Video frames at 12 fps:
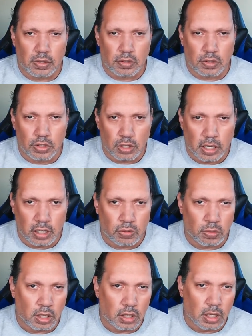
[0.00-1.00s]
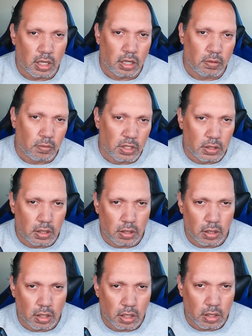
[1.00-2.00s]
So July 29 was,
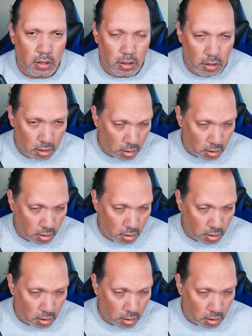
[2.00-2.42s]
and